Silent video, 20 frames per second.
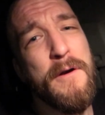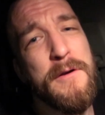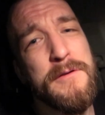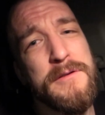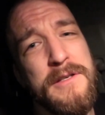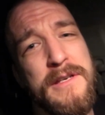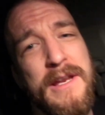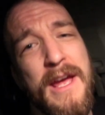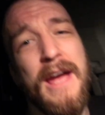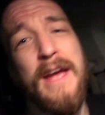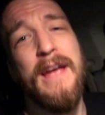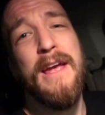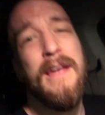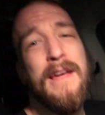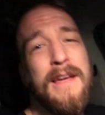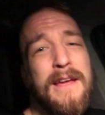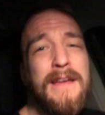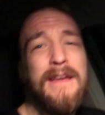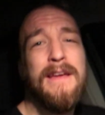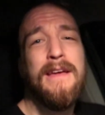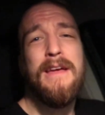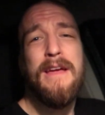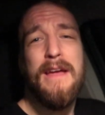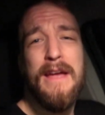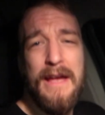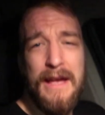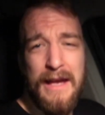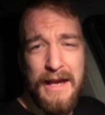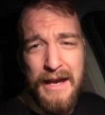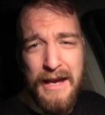First day.
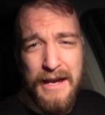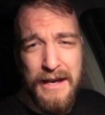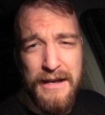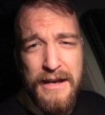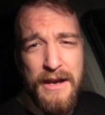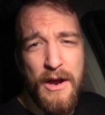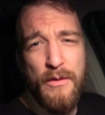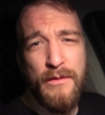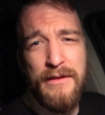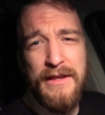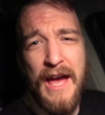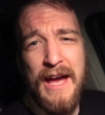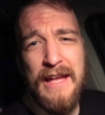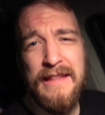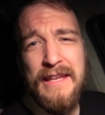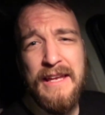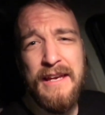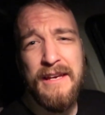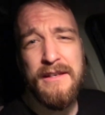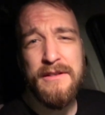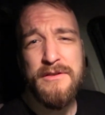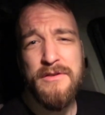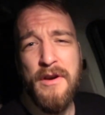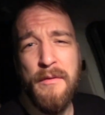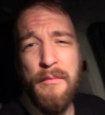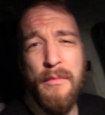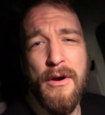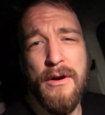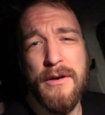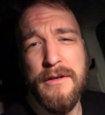Note that in the
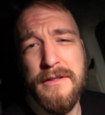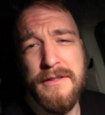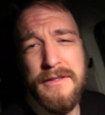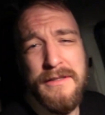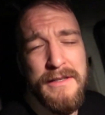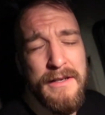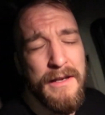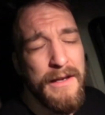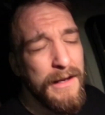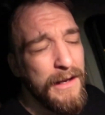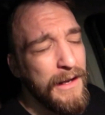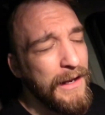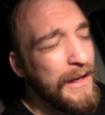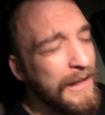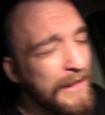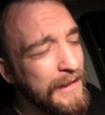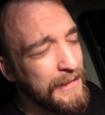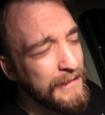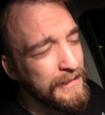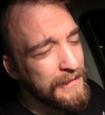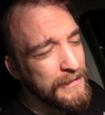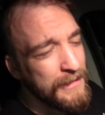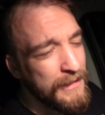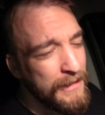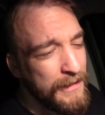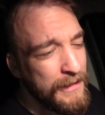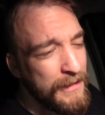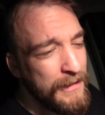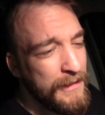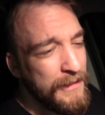history books. And
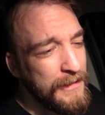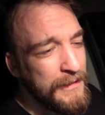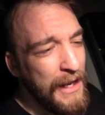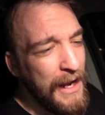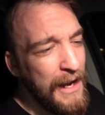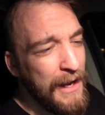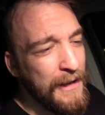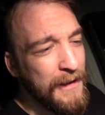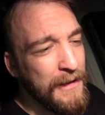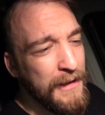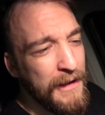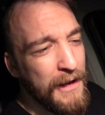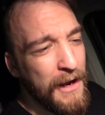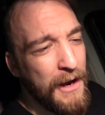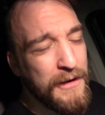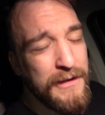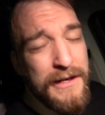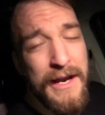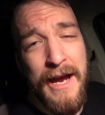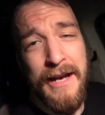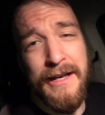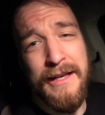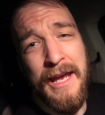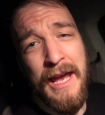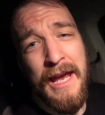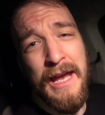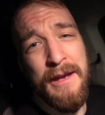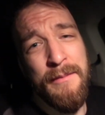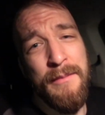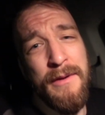uh, yeah, our dad
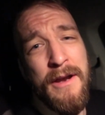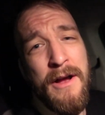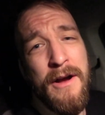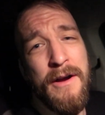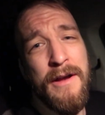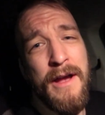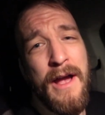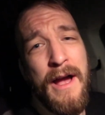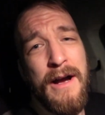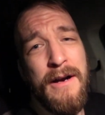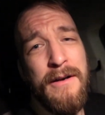came and hung